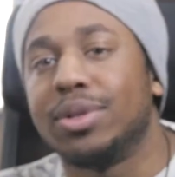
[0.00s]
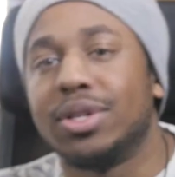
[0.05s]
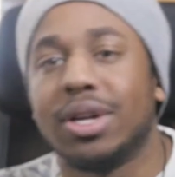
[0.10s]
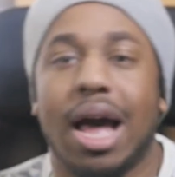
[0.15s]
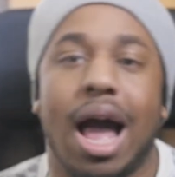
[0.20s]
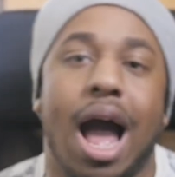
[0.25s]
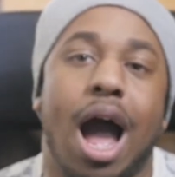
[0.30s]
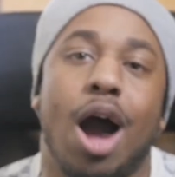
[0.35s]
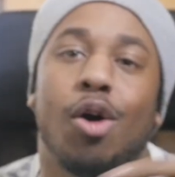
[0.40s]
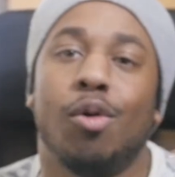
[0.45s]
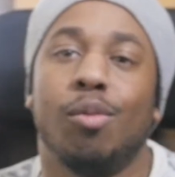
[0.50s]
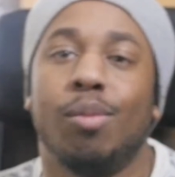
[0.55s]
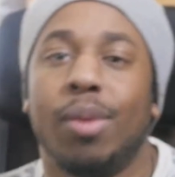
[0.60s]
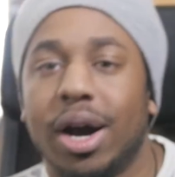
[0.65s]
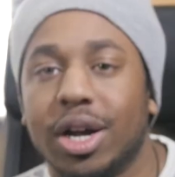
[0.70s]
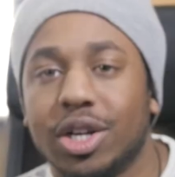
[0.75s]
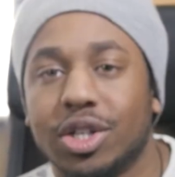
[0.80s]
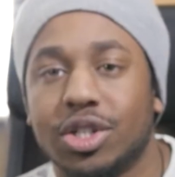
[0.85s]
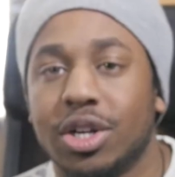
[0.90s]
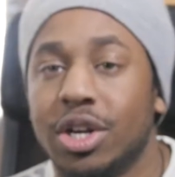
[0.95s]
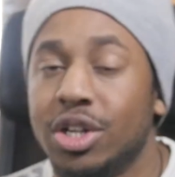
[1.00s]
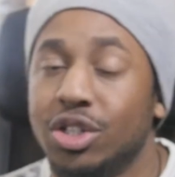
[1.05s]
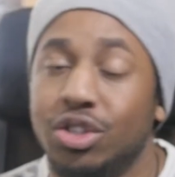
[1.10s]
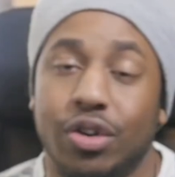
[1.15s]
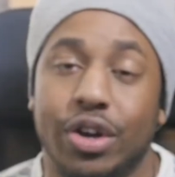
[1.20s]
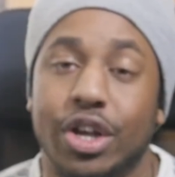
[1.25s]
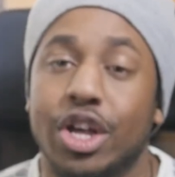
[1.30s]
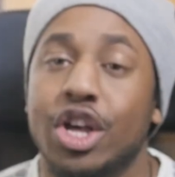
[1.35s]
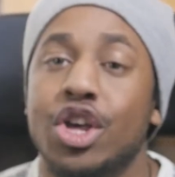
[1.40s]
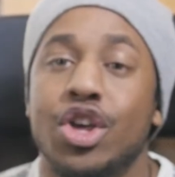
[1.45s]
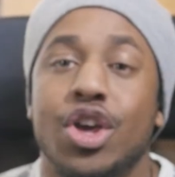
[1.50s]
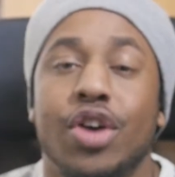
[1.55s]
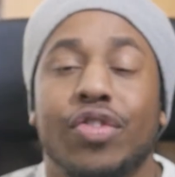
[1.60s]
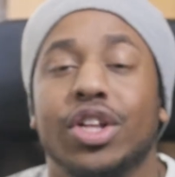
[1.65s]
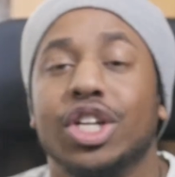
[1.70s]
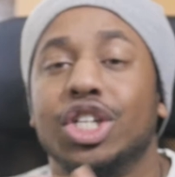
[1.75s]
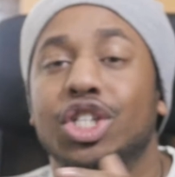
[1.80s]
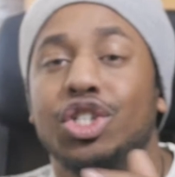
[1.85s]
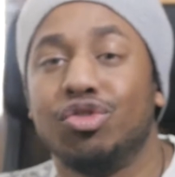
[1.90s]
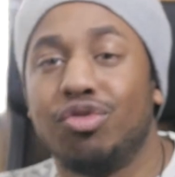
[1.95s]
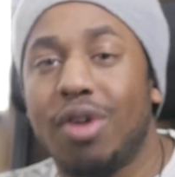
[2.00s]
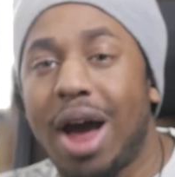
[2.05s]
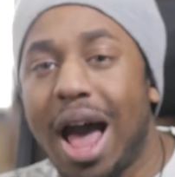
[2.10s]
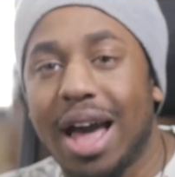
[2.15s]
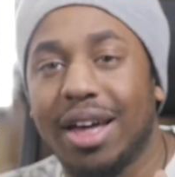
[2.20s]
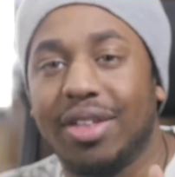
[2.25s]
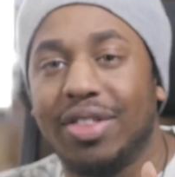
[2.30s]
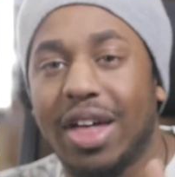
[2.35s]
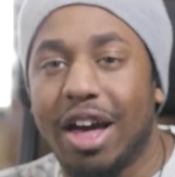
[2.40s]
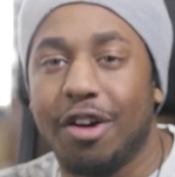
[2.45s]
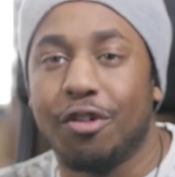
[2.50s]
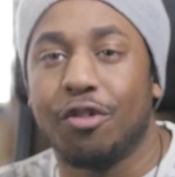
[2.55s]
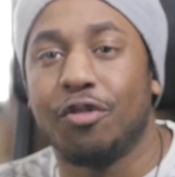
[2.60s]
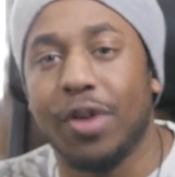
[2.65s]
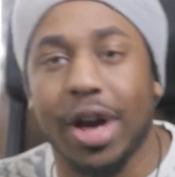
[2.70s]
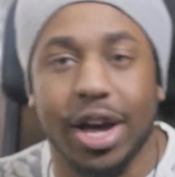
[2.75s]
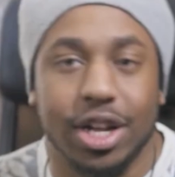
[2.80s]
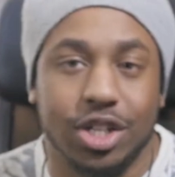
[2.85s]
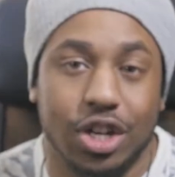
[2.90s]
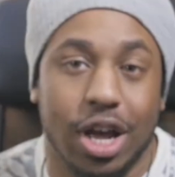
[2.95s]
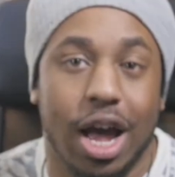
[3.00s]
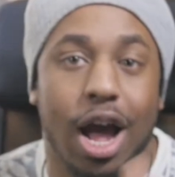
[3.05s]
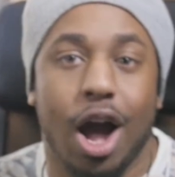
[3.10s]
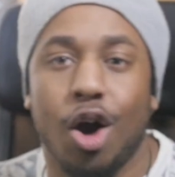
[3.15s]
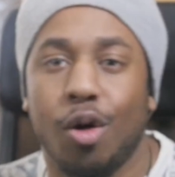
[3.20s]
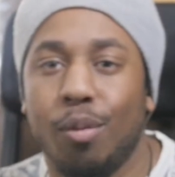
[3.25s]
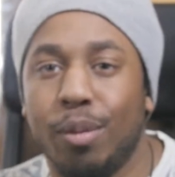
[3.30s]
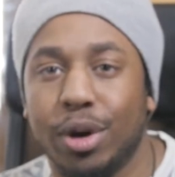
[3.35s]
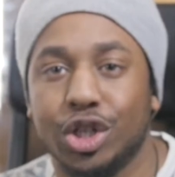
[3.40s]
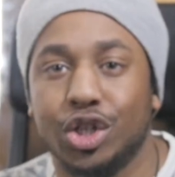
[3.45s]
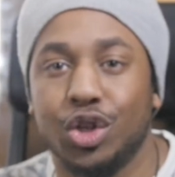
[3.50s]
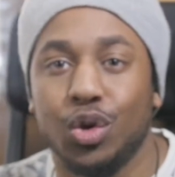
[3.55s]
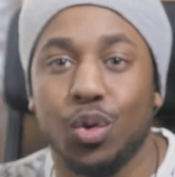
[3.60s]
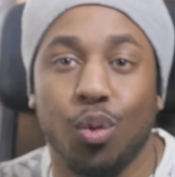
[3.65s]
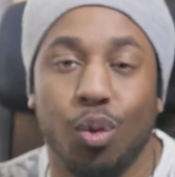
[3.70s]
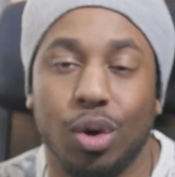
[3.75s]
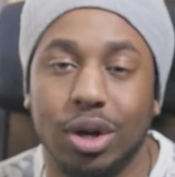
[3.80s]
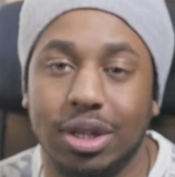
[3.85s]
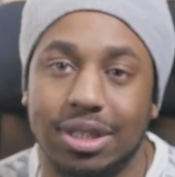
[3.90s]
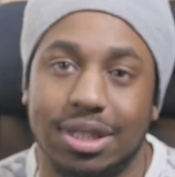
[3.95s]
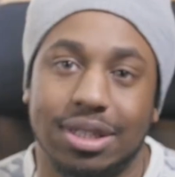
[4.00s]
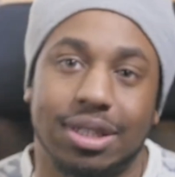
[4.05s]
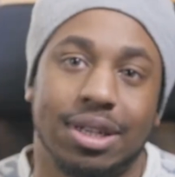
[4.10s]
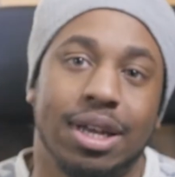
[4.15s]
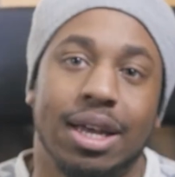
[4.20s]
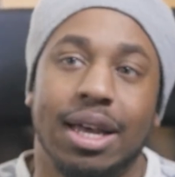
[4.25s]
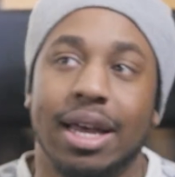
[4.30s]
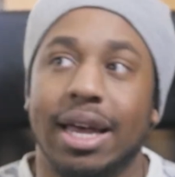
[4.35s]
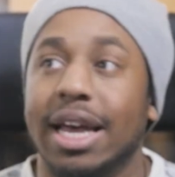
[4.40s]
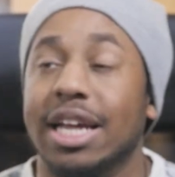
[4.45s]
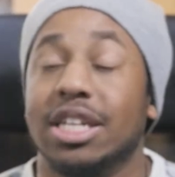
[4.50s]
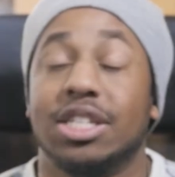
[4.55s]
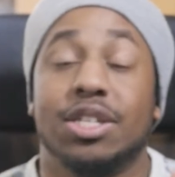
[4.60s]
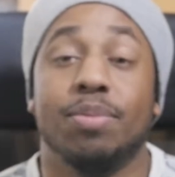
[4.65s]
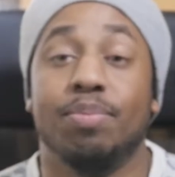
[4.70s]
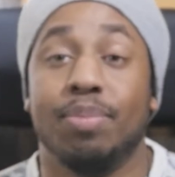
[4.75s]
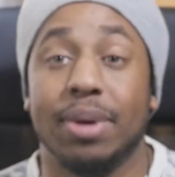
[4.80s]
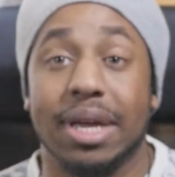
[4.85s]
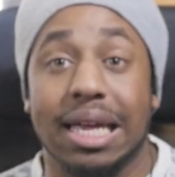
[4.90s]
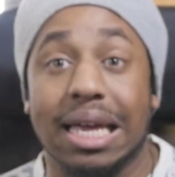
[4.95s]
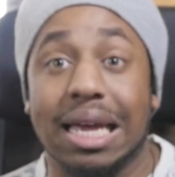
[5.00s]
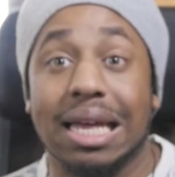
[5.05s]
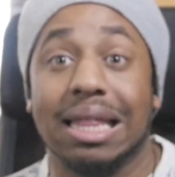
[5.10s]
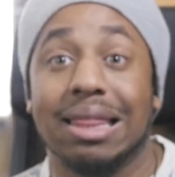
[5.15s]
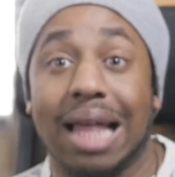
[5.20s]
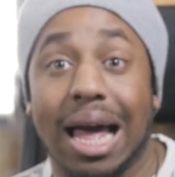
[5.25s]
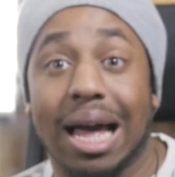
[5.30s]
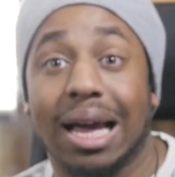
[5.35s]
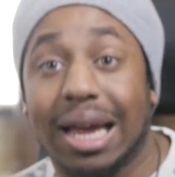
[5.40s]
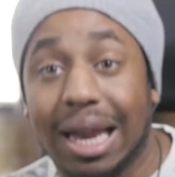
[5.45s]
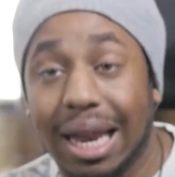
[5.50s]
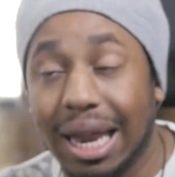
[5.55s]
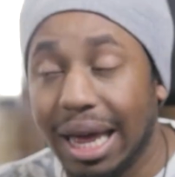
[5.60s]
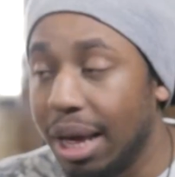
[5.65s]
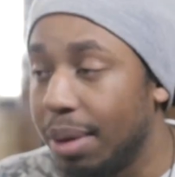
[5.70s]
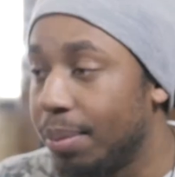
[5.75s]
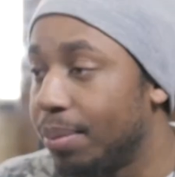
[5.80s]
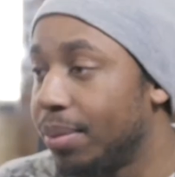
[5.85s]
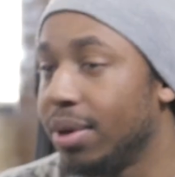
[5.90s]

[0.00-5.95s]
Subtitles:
to how much, you have to drag that effect to how much you want it to be in that clip.